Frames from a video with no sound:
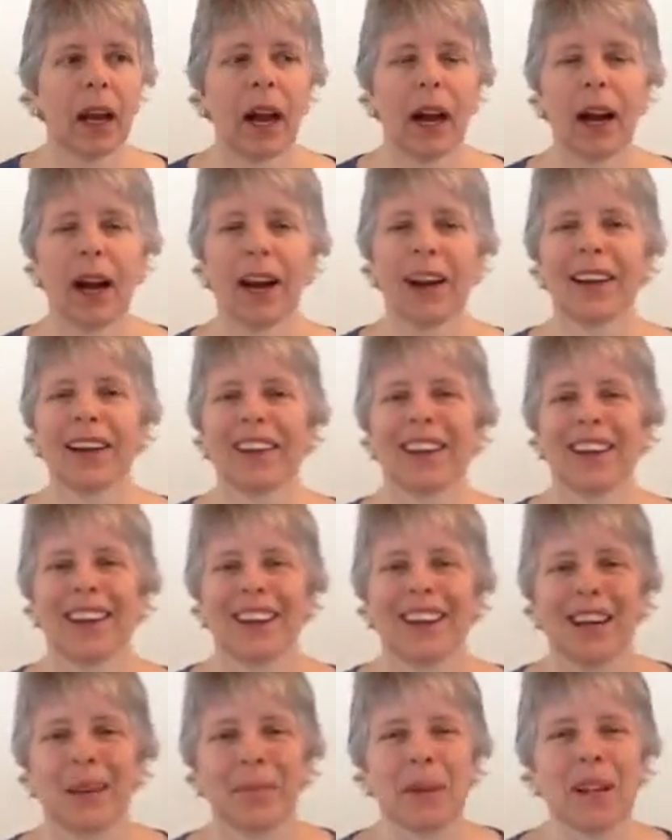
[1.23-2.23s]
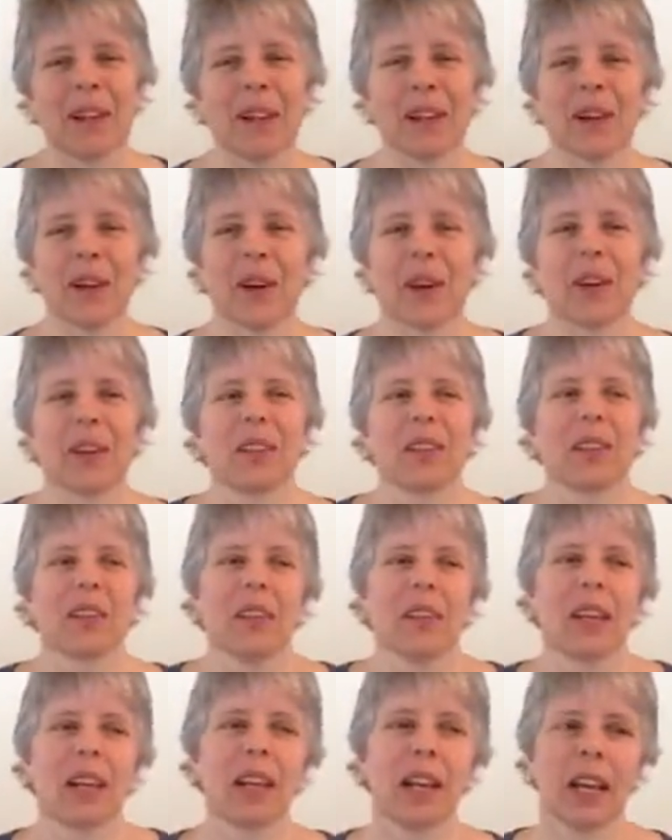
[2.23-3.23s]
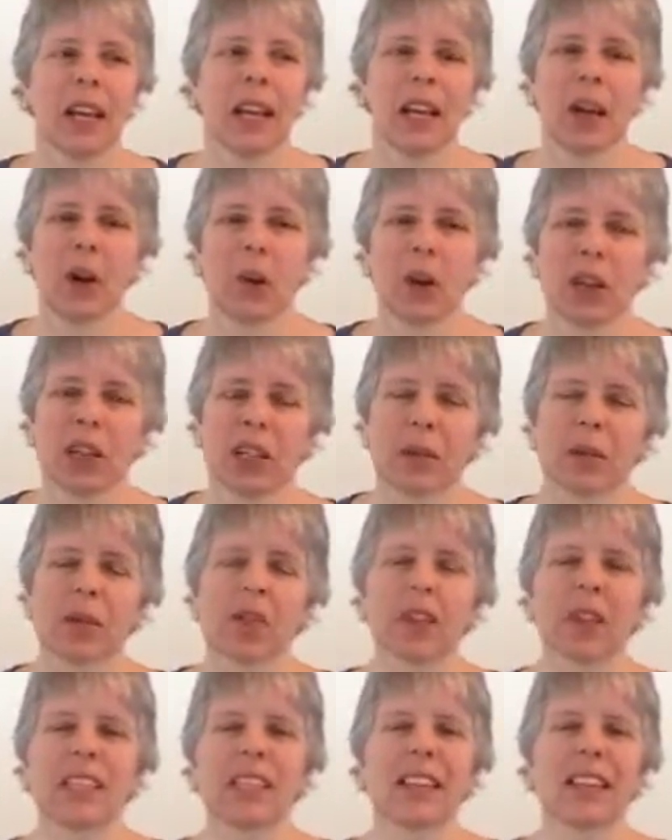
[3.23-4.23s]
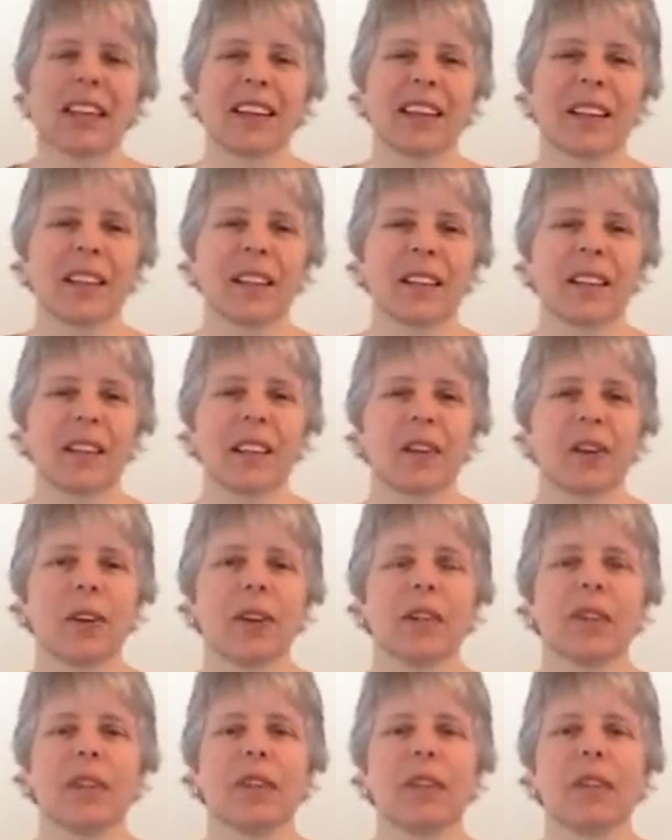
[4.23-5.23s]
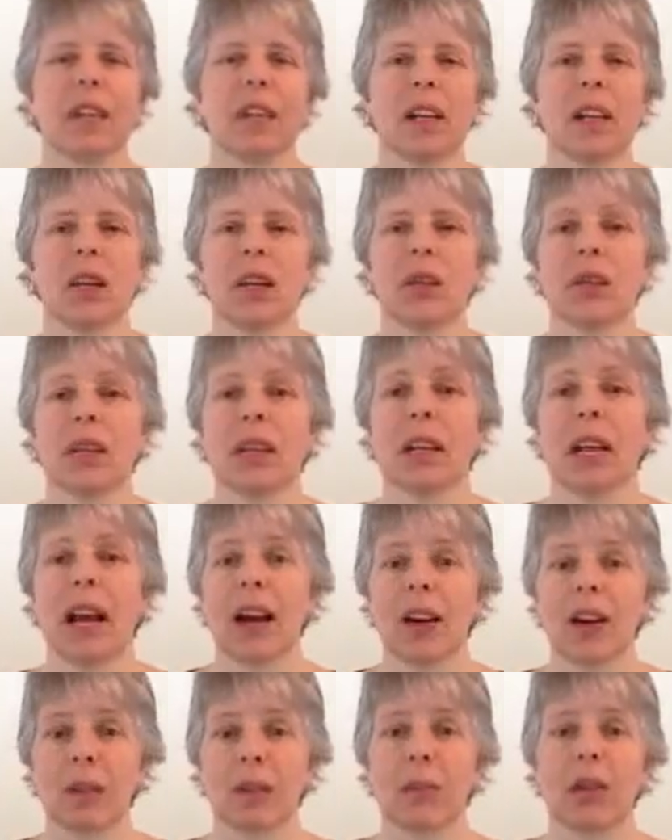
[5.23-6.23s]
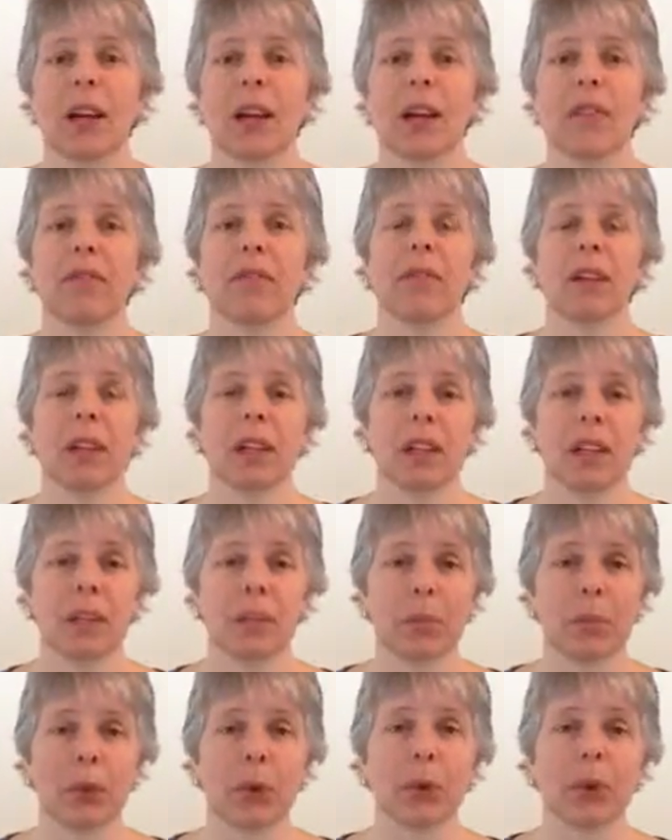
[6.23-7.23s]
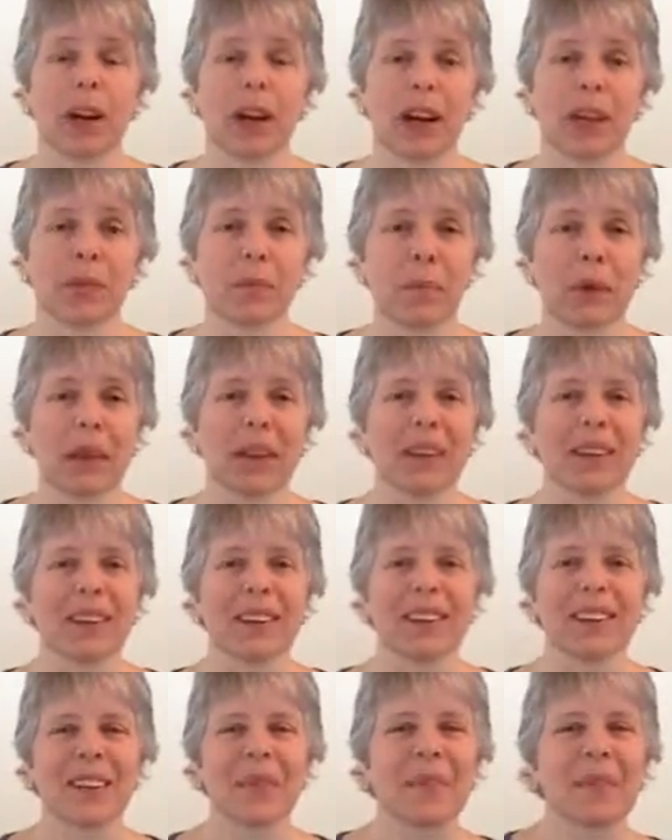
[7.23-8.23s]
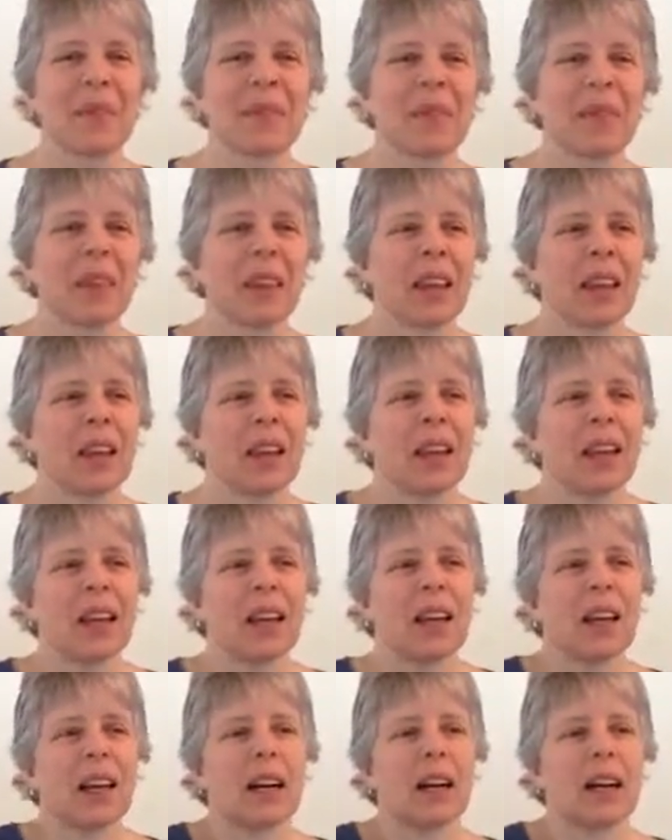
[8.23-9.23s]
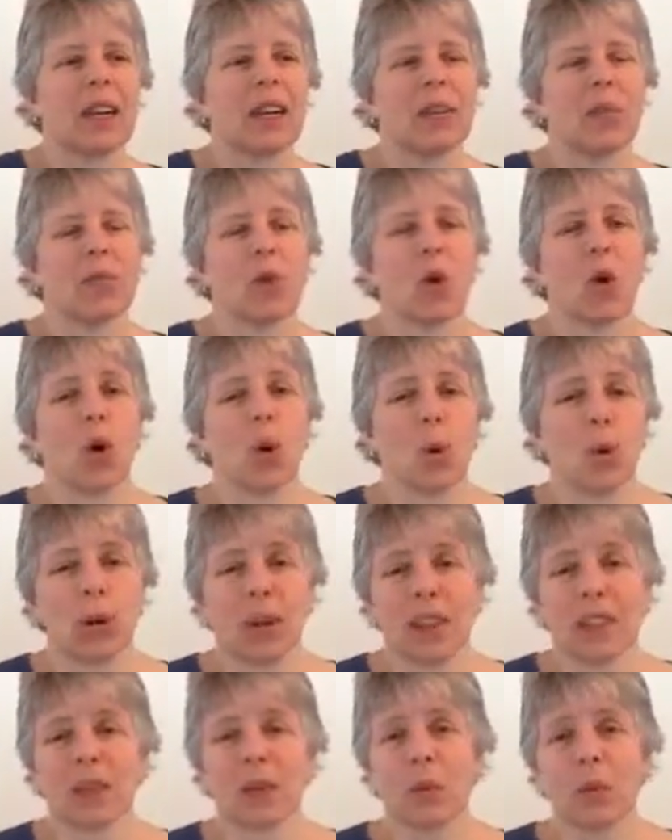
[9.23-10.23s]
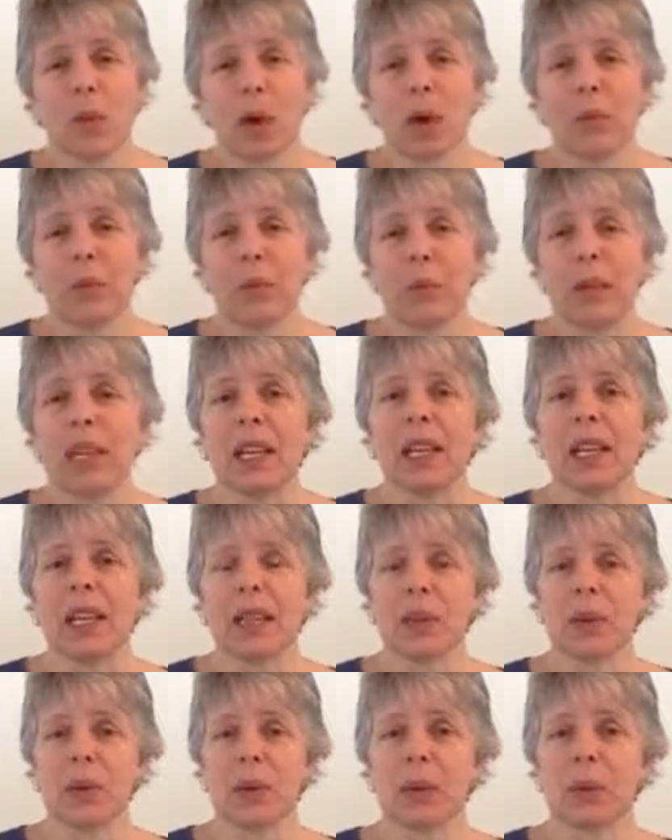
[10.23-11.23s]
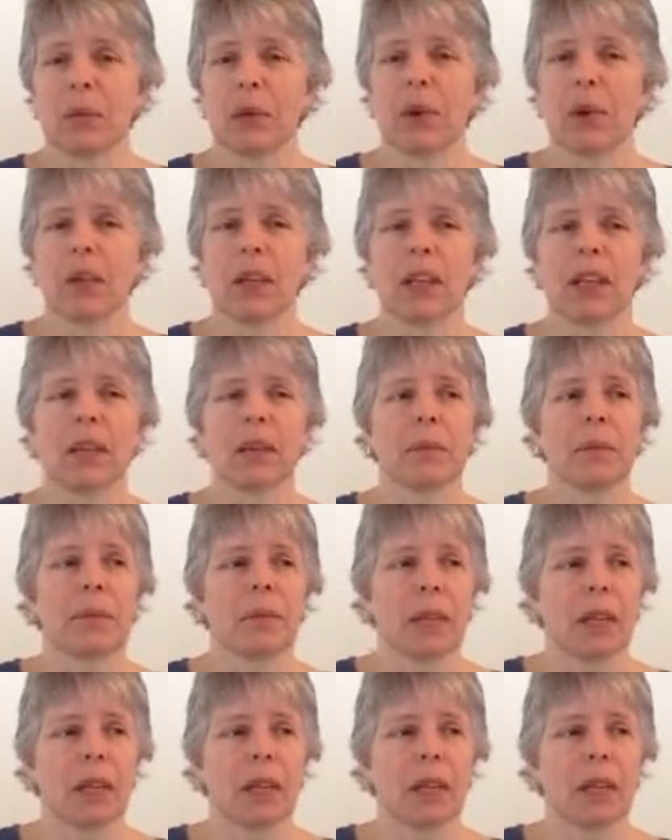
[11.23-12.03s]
Hi, I'm Ellen Carlson, and welcome to the second in a series of videos on how to play fiddle in a bluegrass band, or lesson 1B is what I'm calling it.